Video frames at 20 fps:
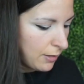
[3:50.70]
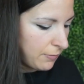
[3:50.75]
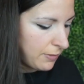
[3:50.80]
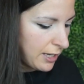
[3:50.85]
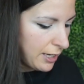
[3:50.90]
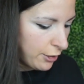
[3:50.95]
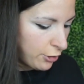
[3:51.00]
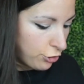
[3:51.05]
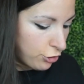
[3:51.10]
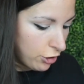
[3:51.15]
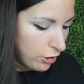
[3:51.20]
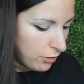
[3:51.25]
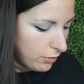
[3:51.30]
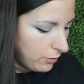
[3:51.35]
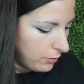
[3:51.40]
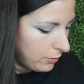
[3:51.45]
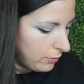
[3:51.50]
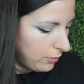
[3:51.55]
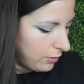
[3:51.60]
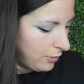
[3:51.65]
extra.
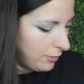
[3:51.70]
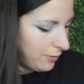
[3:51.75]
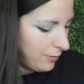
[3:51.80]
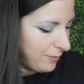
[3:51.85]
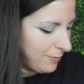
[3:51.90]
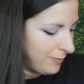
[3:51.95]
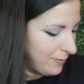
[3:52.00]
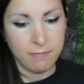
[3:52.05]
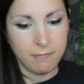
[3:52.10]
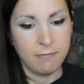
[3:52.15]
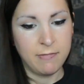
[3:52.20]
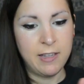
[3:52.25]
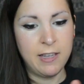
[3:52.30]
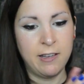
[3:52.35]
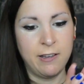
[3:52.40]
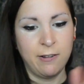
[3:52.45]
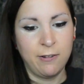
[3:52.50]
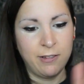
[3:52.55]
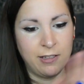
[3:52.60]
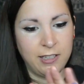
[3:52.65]

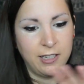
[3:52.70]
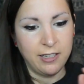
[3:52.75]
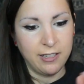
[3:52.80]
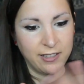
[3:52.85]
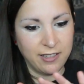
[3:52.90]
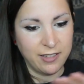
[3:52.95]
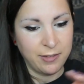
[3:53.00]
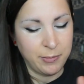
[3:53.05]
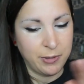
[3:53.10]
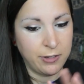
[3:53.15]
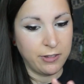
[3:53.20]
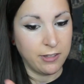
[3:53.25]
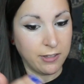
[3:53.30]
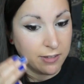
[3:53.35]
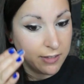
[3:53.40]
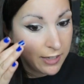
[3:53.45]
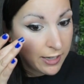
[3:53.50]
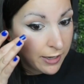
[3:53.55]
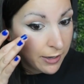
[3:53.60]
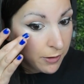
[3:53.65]
Now I need to smear this
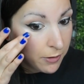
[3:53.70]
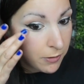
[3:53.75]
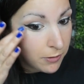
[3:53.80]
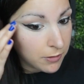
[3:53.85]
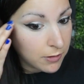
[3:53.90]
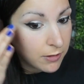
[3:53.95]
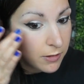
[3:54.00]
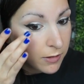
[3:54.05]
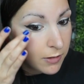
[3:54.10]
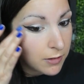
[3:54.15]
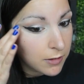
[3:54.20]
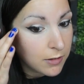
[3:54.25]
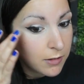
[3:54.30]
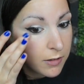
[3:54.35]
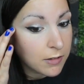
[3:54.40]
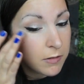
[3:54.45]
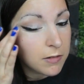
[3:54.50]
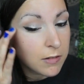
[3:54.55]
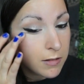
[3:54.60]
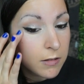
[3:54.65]
out.
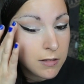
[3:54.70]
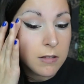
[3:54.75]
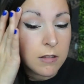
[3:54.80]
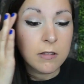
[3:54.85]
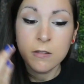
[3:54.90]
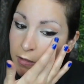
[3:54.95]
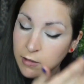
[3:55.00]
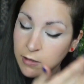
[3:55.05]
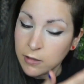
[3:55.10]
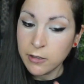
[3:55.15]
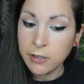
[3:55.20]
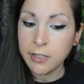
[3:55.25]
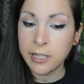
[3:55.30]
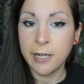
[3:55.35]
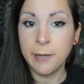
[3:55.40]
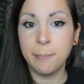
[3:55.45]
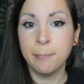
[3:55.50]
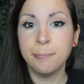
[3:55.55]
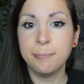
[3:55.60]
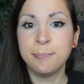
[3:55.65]

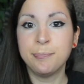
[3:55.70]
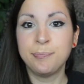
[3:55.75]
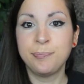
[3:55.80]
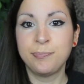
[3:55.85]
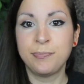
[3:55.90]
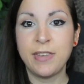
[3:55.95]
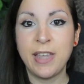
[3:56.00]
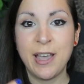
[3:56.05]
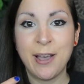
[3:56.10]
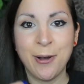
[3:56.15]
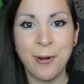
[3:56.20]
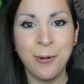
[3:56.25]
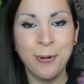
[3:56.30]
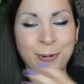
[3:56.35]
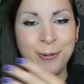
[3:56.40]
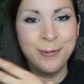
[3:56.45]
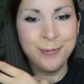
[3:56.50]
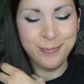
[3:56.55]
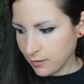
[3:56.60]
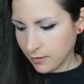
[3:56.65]
Okay, now
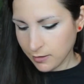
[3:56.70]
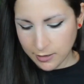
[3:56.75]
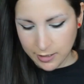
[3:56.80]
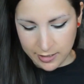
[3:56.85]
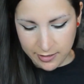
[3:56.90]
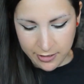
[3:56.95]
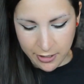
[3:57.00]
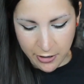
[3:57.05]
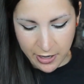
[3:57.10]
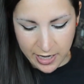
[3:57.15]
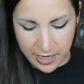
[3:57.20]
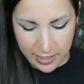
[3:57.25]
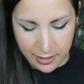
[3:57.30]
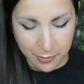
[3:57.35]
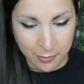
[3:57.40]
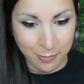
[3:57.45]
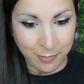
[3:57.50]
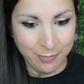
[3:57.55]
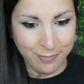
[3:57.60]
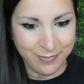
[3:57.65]
let's go ahead
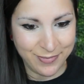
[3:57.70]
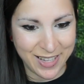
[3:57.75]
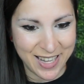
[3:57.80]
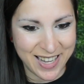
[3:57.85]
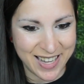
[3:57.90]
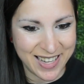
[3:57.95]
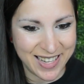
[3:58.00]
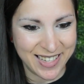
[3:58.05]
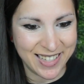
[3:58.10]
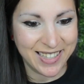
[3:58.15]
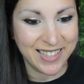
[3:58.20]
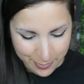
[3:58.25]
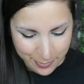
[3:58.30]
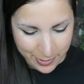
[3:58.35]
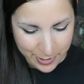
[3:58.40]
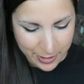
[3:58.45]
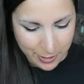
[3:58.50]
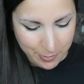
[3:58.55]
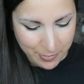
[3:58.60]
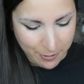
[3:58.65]
and
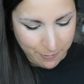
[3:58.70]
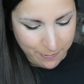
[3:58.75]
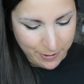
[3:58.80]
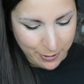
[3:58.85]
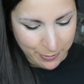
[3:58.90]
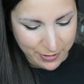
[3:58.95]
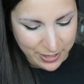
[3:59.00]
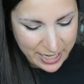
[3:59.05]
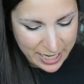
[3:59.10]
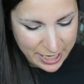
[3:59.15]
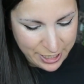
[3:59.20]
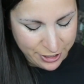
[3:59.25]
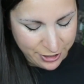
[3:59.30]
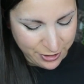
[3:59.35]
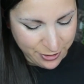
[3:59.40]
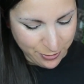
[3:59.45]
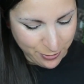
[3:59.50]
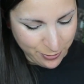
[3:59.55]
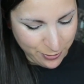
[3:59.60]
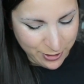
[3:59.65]
put my
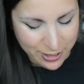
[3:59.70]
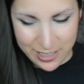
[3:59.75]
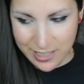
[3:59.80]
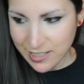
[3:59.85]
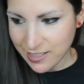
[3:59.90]
foundation on.